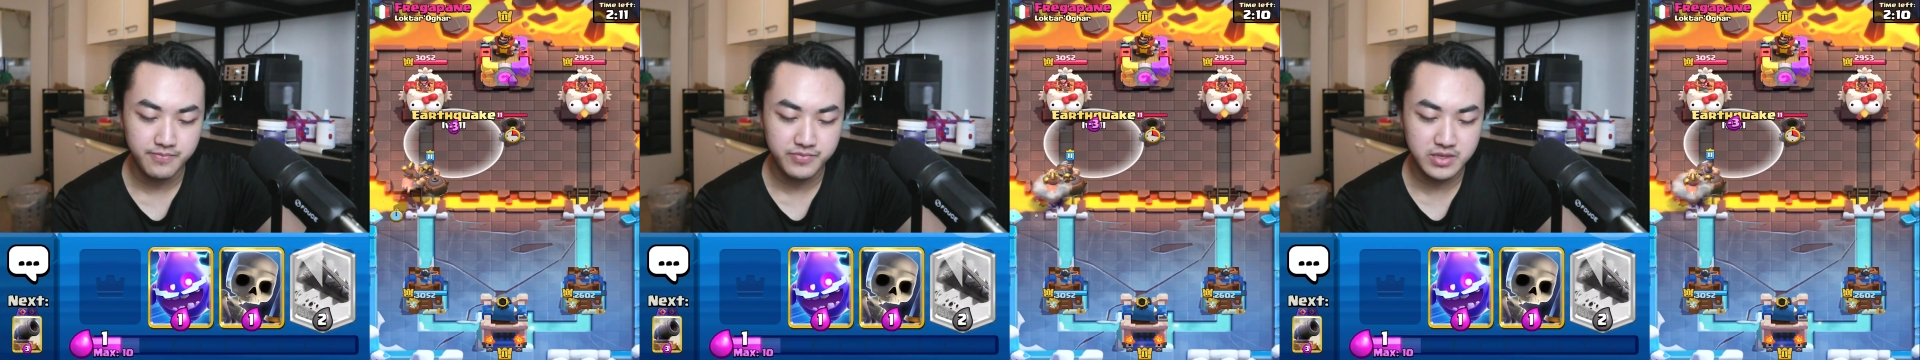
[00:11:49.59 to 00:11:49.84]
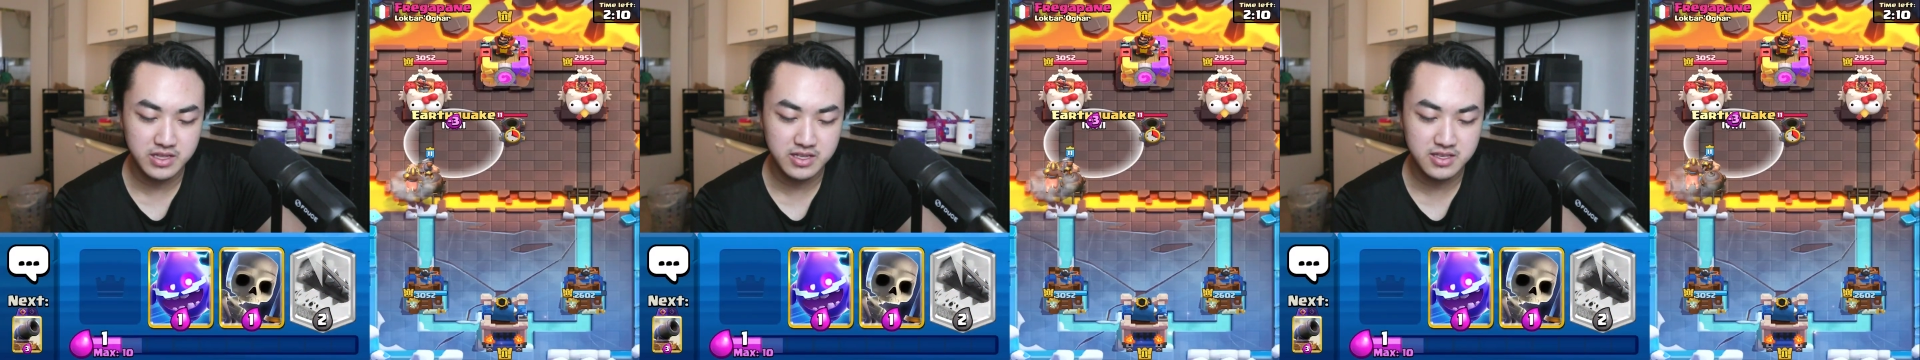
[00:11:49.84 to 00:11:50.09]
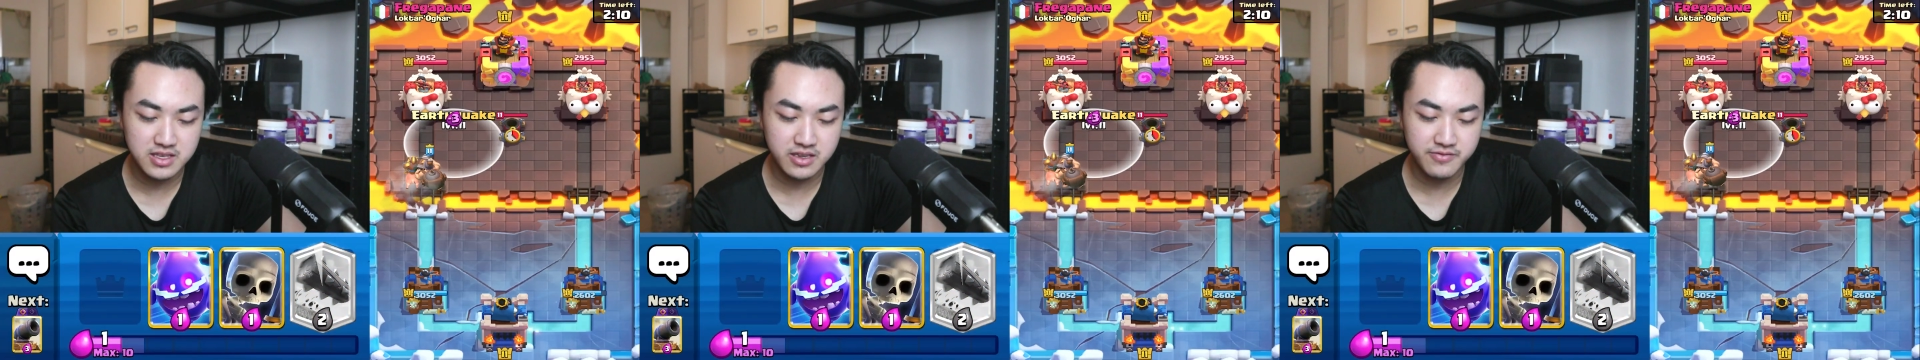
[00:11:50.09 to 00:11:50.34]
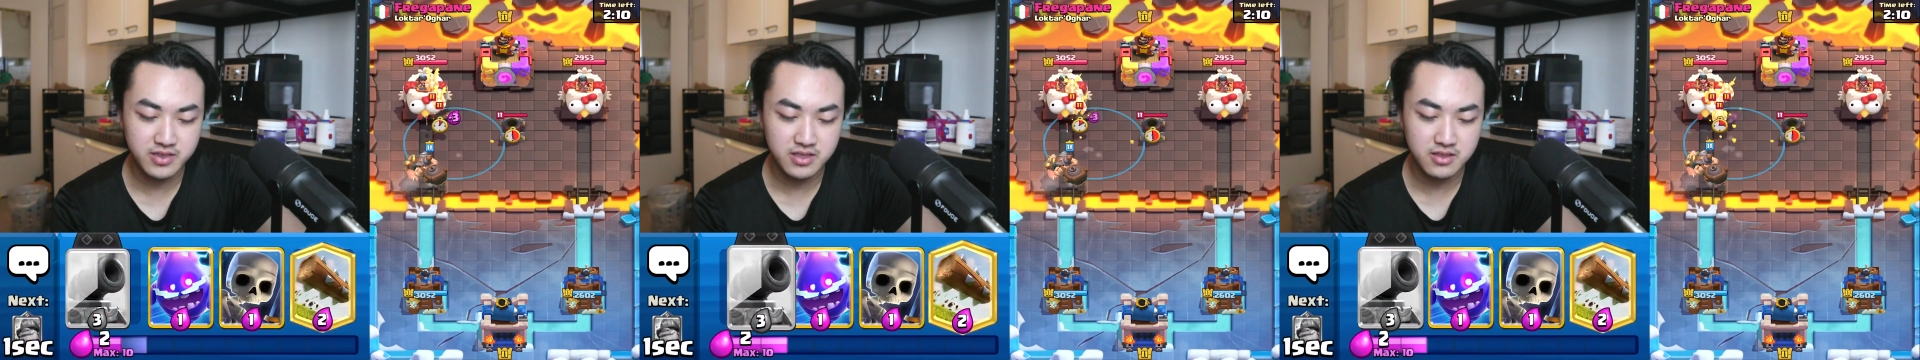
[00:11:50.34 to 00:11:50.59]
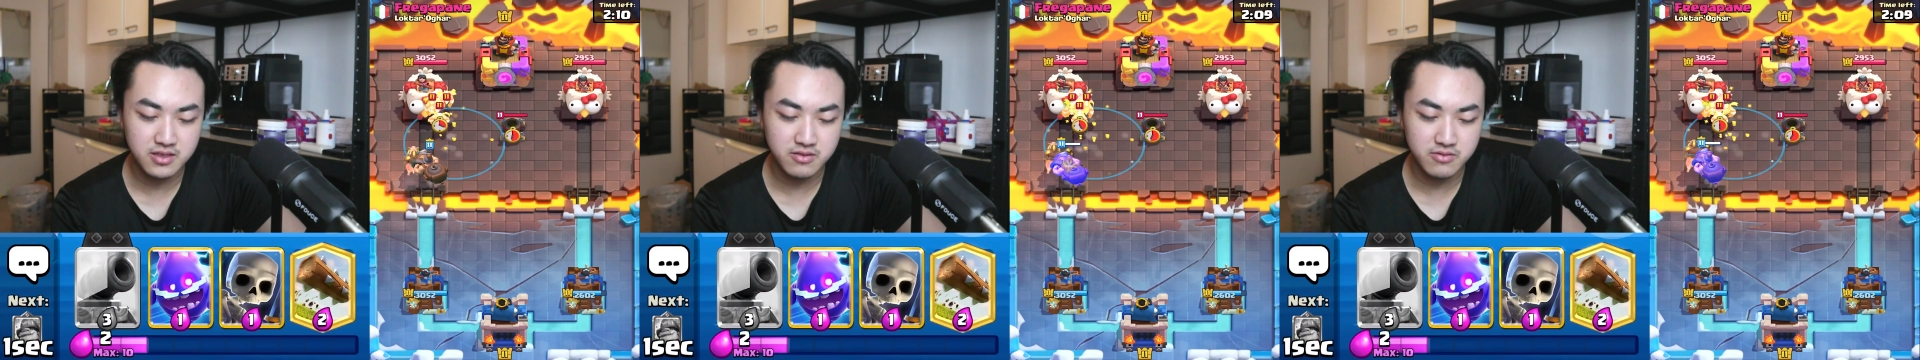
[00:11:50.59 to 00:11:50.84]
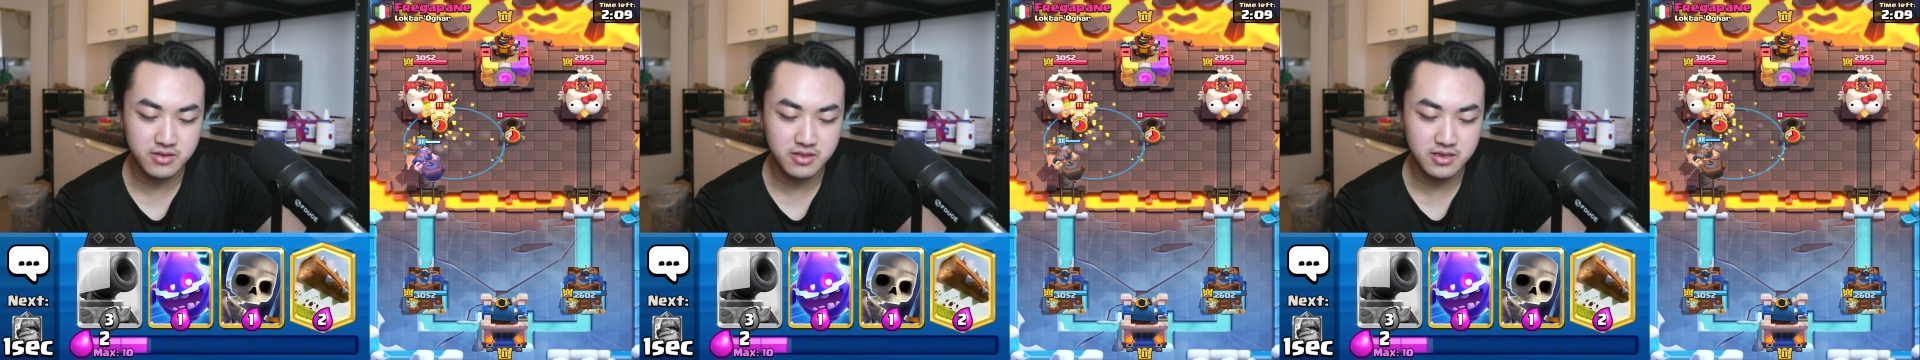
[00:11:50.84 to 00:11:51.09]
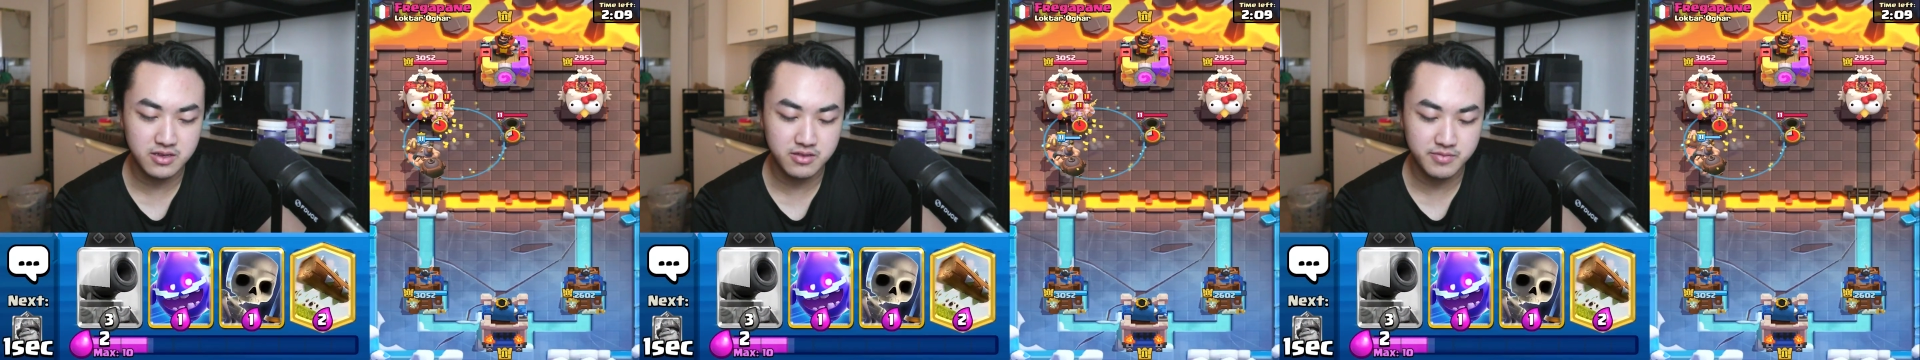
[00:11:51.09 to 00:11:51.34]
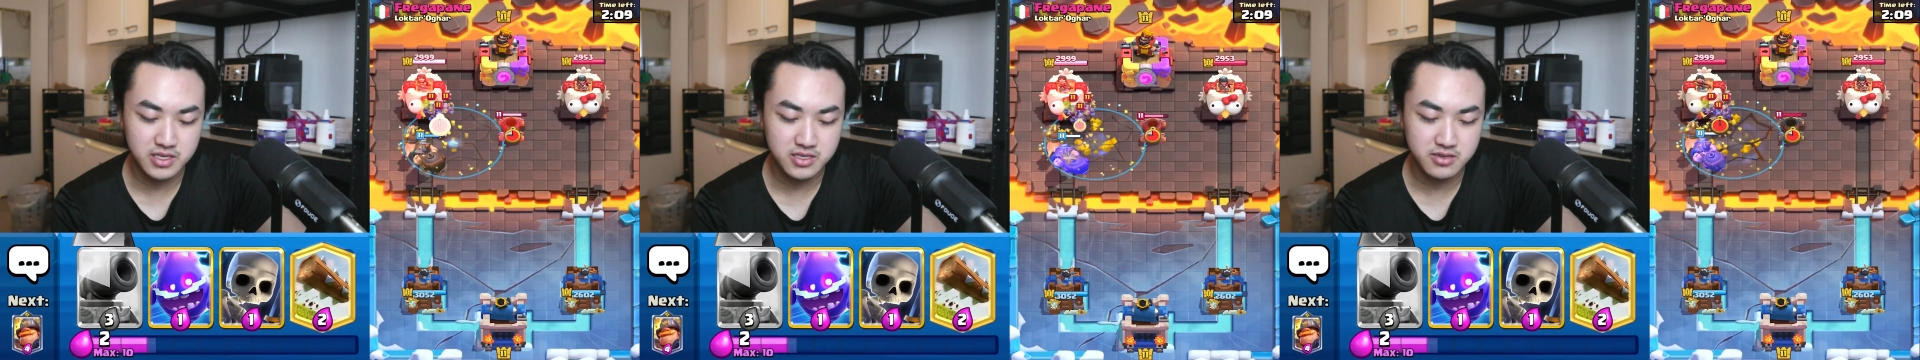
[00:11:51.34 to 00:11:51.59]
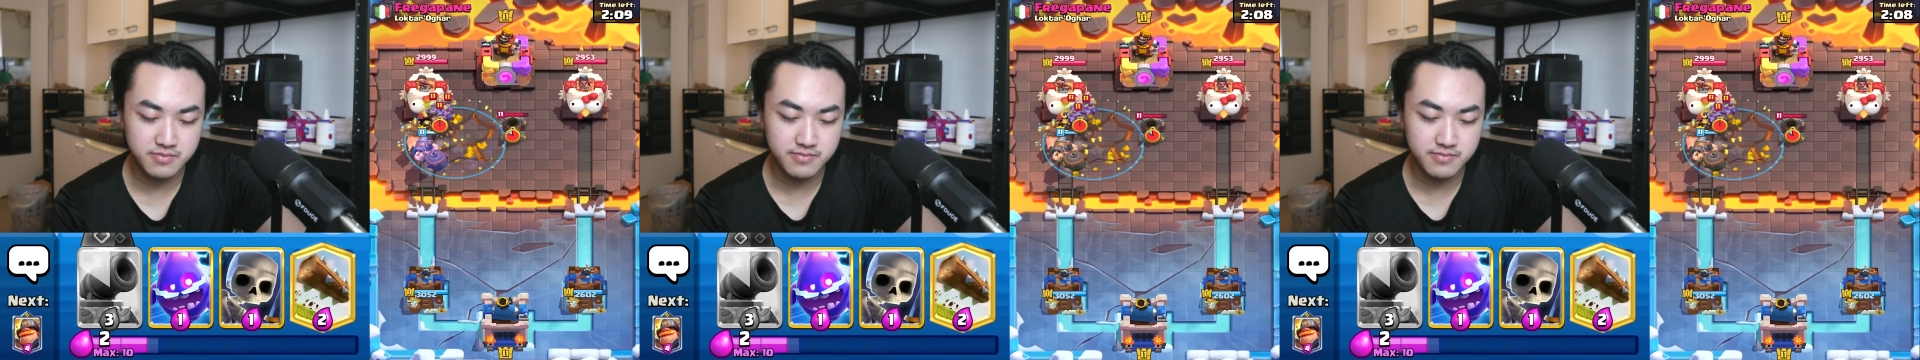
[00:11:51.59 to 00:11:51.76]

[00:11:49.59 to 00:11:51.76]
Let's see if it's really a good matchup.